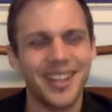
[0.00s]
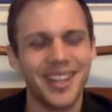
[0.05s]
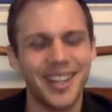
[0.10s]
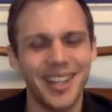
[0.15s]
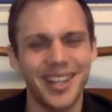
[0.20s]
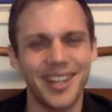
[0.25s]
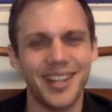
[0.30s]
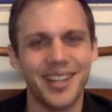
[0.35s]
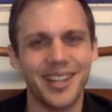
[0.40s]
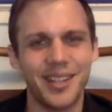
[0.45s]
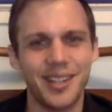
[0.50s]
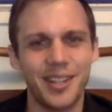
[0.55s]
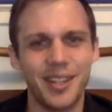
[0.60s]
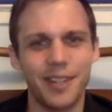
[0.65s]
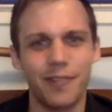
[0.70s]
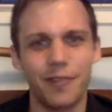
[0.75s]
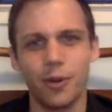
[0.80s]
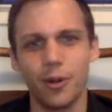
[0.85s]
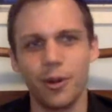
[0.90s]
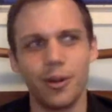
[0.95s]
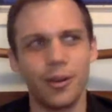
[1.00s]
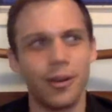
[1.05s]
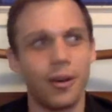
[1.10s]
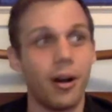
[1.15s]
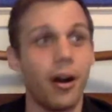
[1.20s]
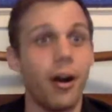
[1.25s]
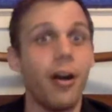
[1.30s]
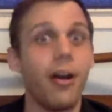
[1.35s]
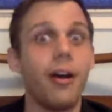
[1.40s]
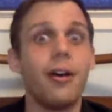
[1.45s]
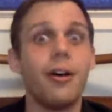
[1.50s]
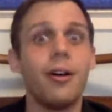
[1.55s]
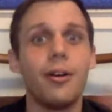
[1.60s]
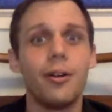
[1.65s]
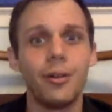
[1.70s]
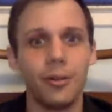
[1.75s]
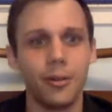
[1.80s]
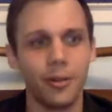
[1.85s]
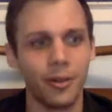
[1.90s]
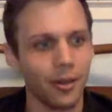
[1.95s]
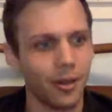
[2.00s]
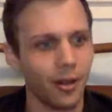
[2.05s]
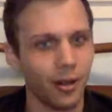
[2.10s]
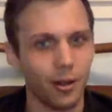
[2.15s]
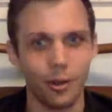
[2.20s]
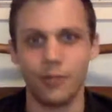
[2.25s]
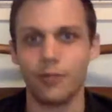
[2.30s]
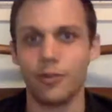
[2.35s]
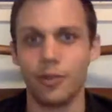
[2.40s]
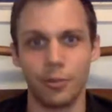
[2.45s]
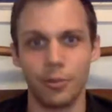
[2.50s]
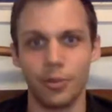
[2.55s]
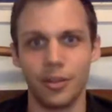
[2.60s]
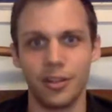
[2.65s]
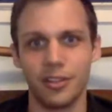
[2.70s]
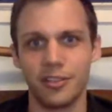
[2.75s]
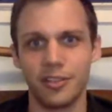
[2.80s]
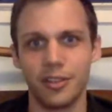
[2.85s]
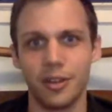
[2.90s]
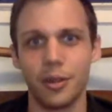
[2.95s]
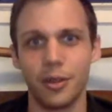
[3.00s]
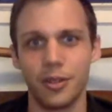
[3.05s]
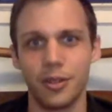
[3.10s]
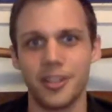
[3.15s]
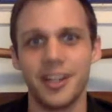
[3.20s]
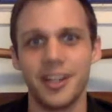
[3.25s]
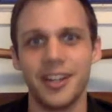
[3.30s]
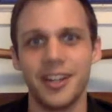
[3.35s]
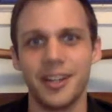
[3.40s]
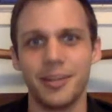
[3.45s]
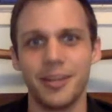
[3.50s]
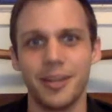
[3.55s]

And if we were all all over the place all the time,